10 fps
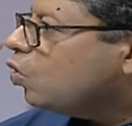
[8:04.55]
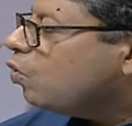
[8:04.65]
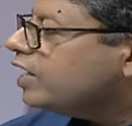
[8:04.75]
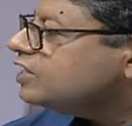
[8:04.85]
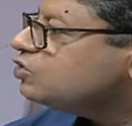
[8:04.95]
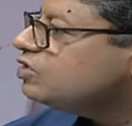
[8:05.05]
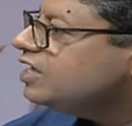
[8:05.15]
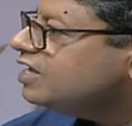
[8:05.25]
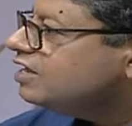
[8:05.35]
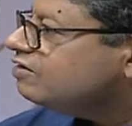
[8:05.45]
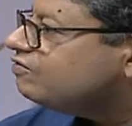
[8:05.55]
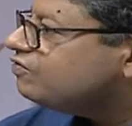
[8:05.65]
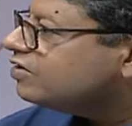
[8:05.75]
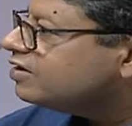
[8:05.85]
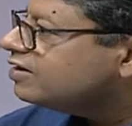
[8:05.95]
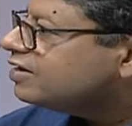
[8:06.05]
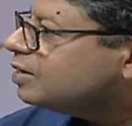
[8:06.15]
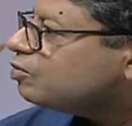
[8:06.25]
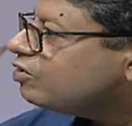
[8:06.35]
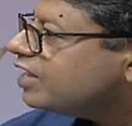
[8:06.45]
why should he give uh,
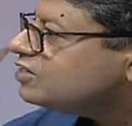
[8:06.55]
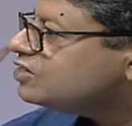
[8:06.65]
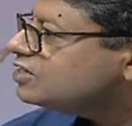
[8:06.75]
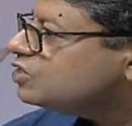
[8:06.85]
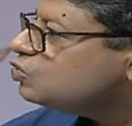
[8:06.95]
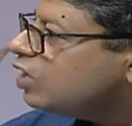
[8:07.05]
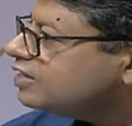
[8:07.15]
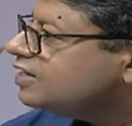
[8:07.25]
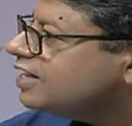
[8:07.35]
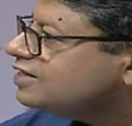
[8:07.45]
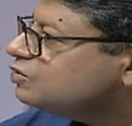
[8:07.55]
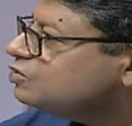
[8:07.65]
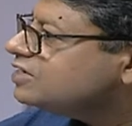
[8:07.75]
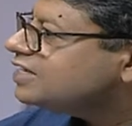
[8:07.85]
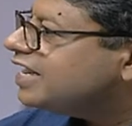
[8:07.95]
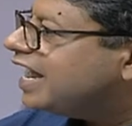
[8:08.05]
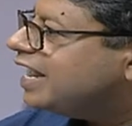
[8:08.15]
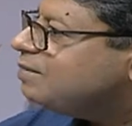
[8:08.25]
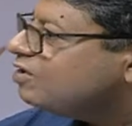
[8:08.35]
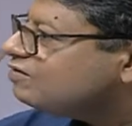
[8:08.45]
protection to Hadad, who is an
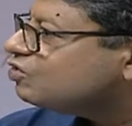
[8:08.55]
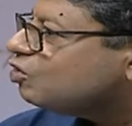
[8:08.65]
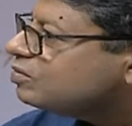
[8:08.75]
enemy of